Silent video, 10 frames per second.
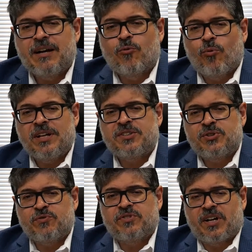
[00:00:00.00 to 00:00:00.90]
Once
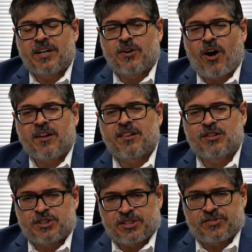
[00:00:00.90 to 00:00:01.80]
you've done all the
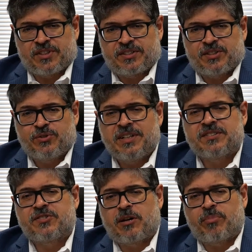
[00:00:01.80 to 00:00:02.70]
logistics, you need to start